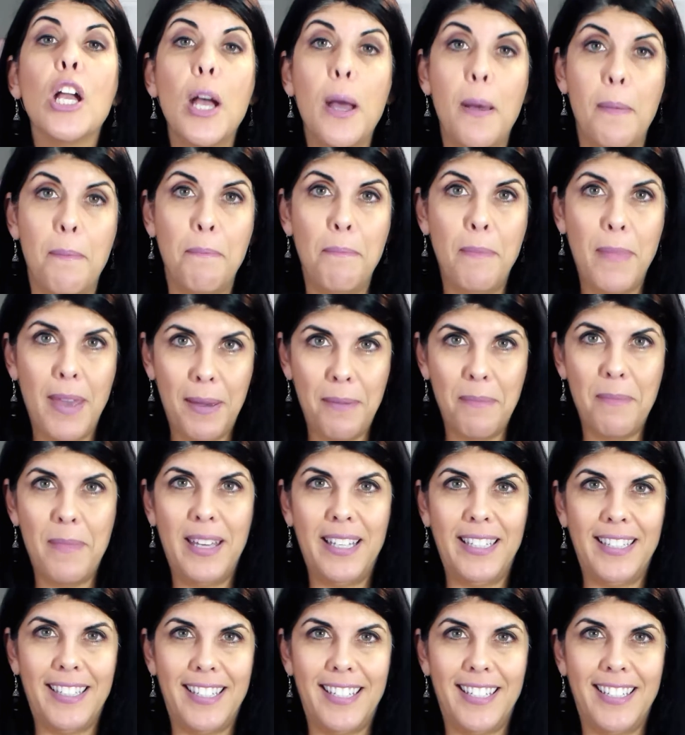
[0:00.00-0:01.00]

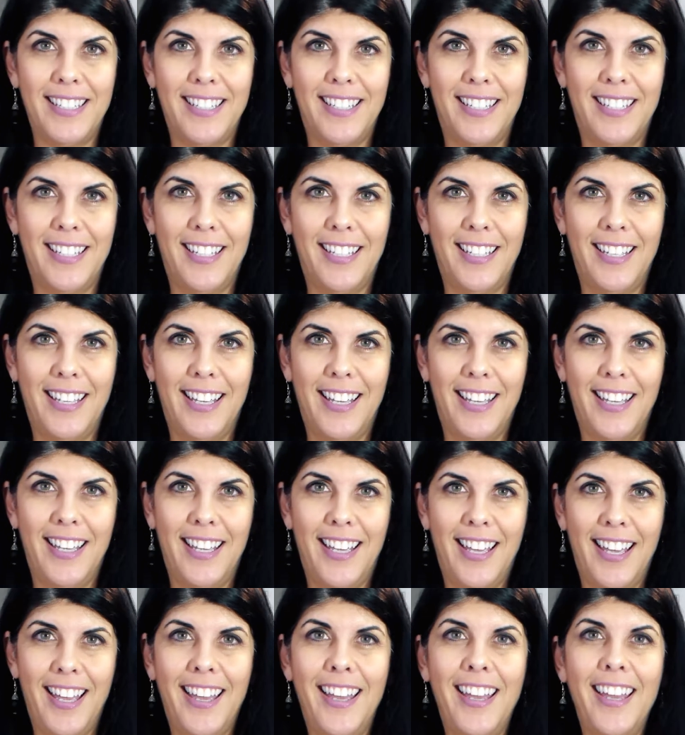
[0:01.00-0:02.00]
Commitment.
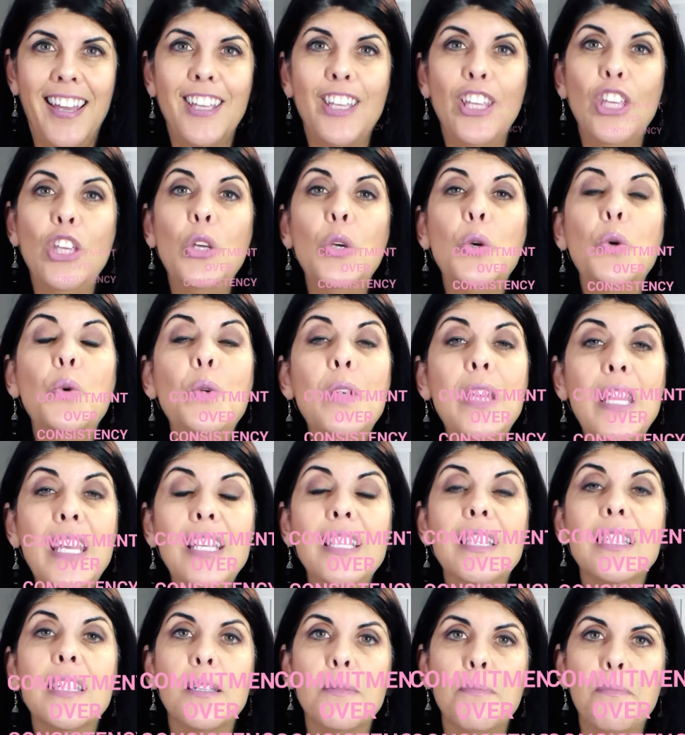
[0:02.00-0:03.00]
You
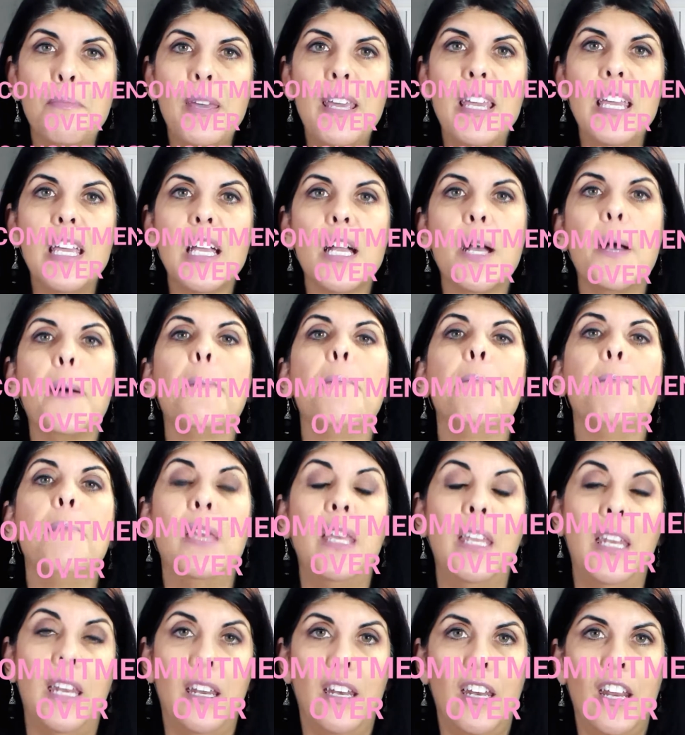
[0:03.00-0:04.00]
need to be
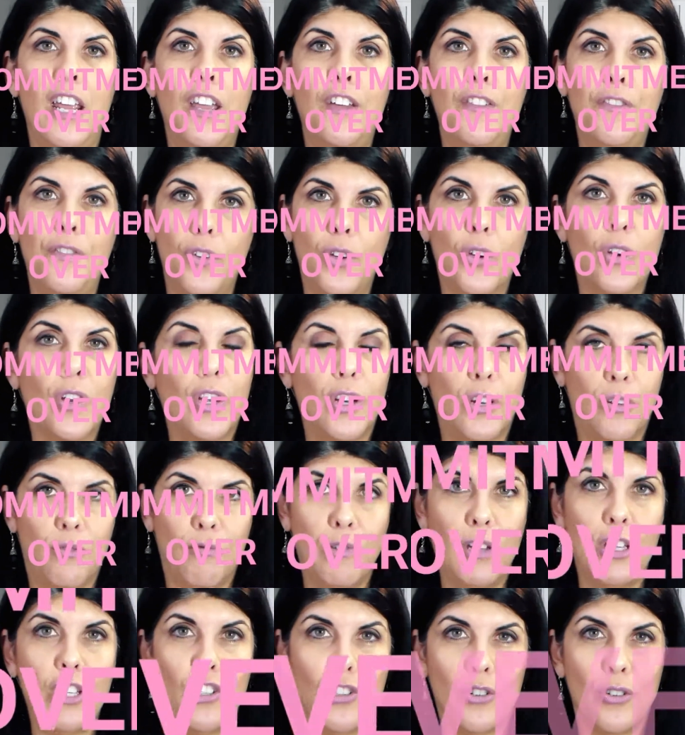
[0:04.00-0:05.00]
committed if you're going to
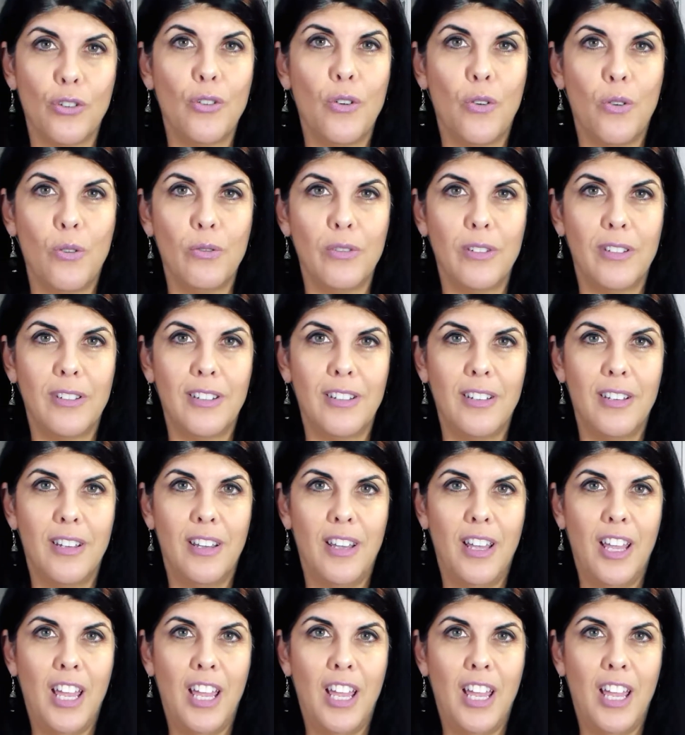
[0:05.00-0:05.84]
reach your goals.